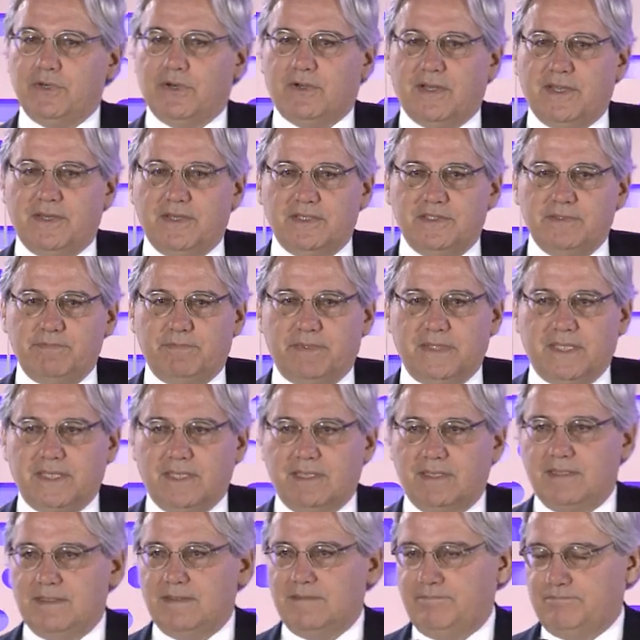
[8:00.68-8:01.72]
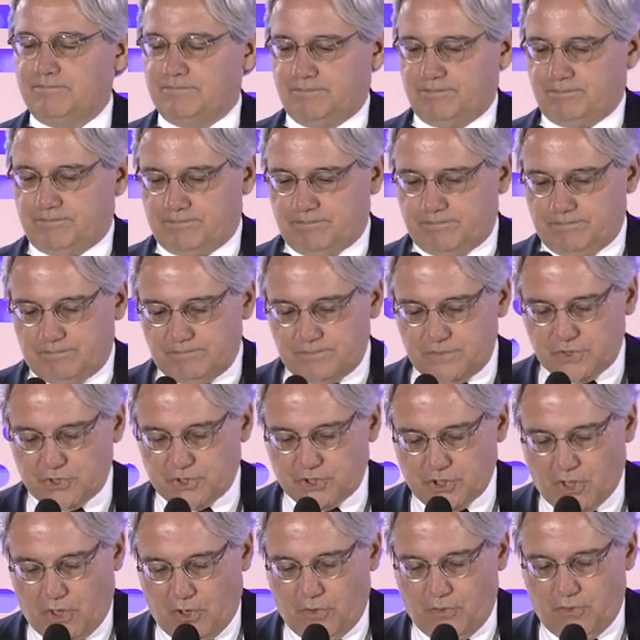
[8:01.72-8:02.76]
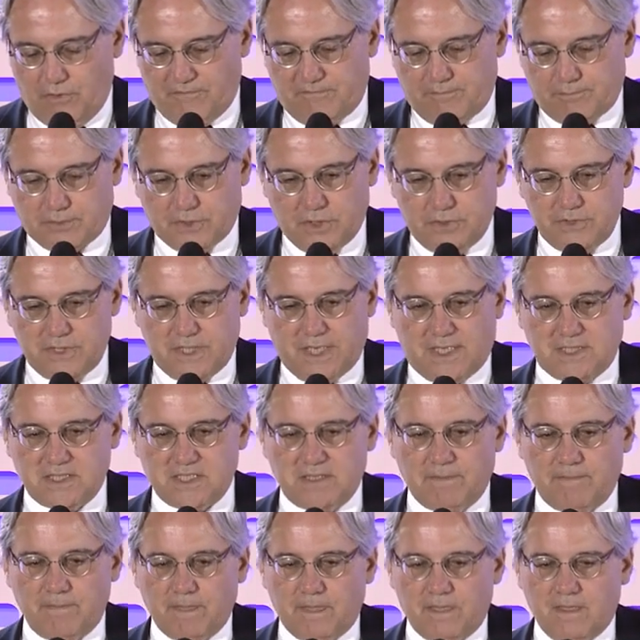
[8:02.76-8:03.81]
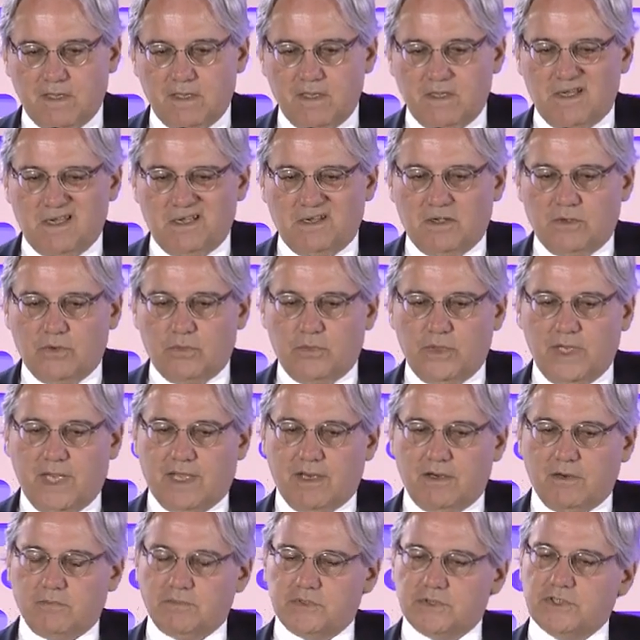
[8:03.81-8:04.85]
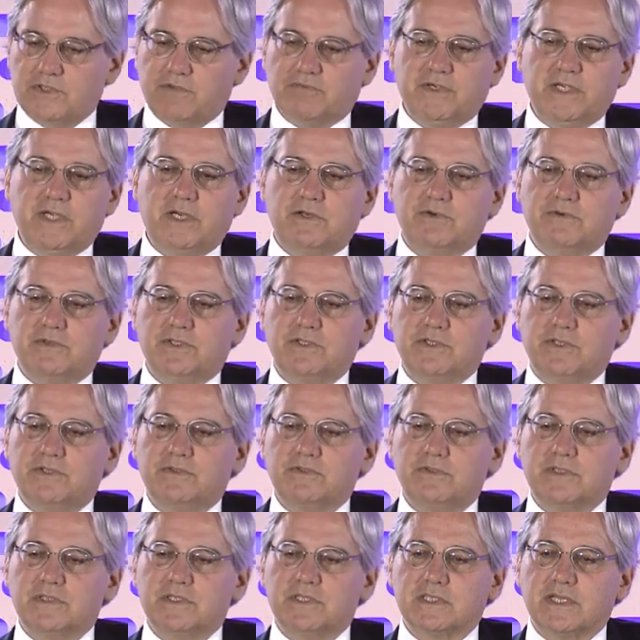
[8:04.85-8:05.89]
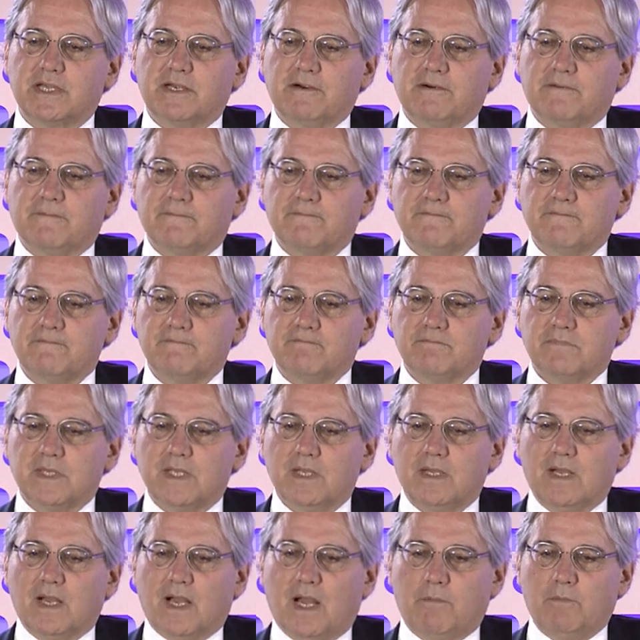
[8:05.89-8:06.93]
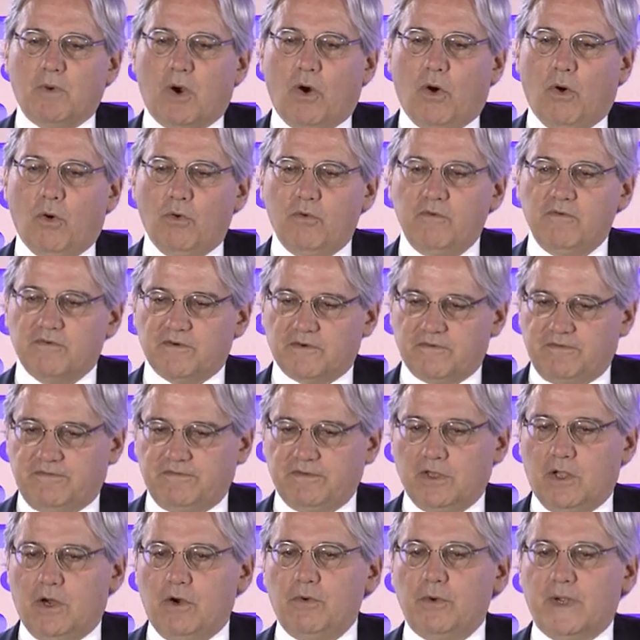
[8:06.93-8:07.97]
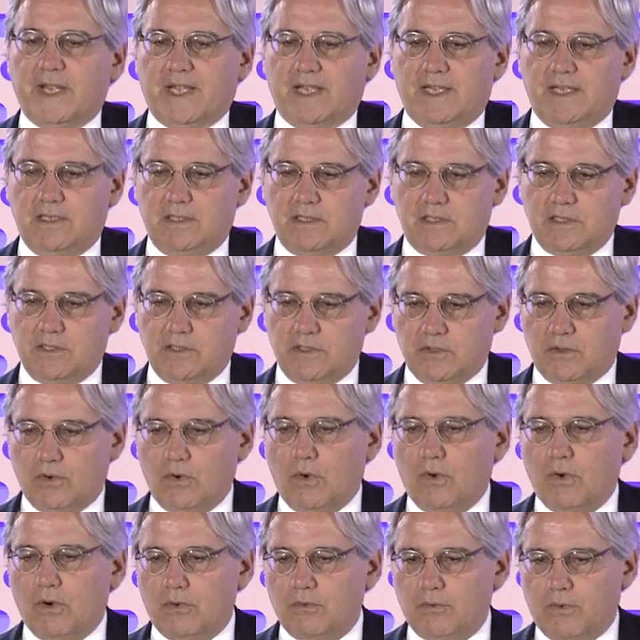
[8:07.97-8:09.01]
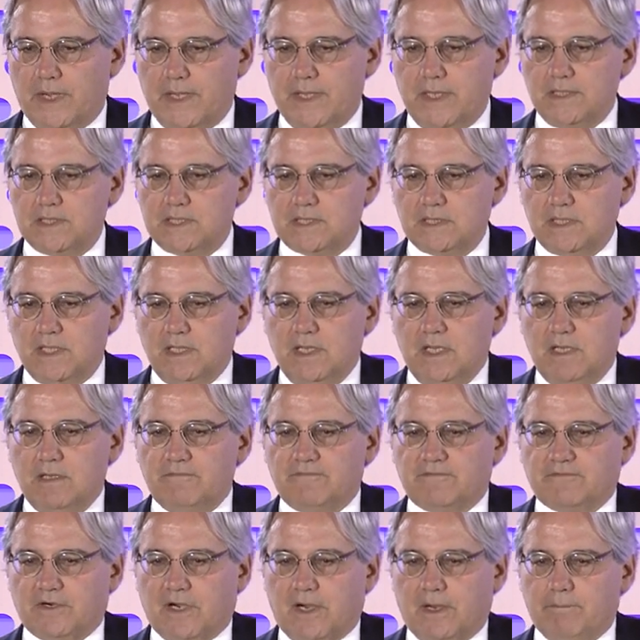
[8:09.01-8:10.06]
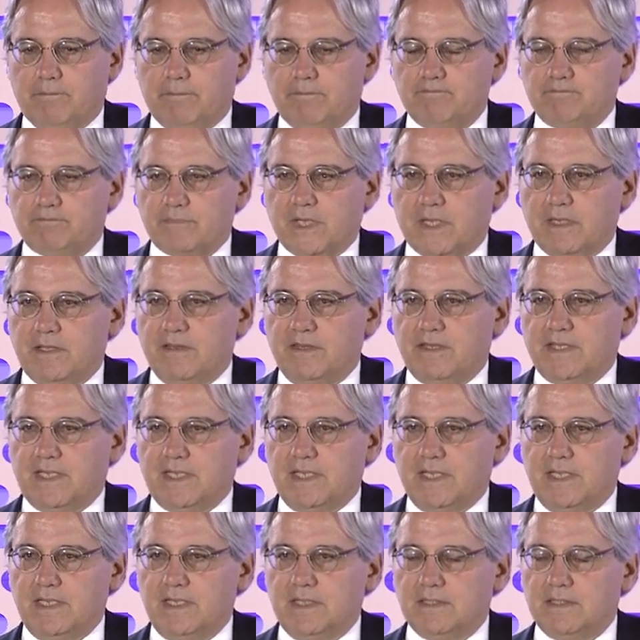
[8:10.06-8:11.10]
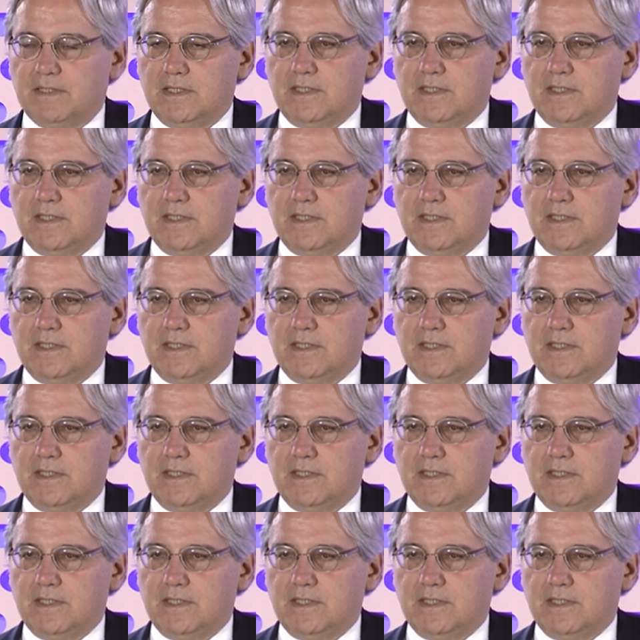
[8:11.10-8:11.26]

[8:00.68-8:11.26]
on this big show of protest, we had almost 300 students there, overflowing into the hallways from the